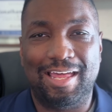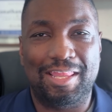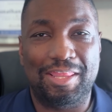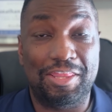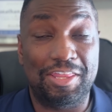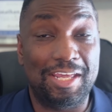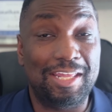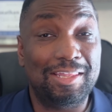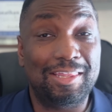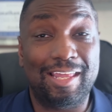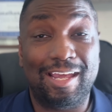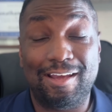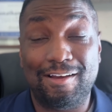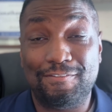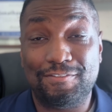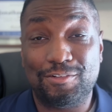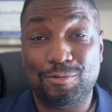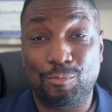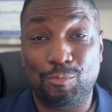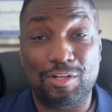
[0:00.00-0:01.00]
then
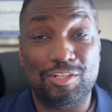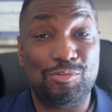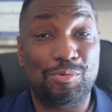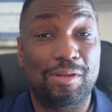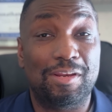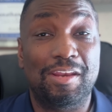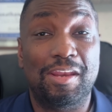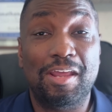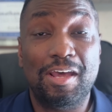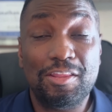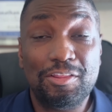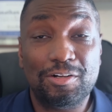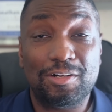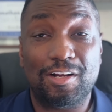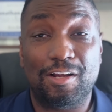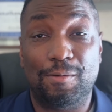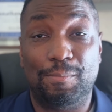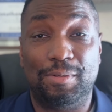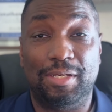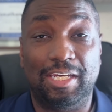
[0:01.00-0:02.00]
left, went to another
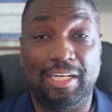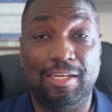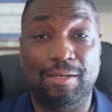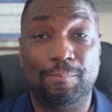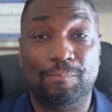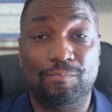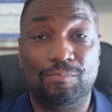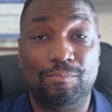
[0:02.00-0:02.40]
company,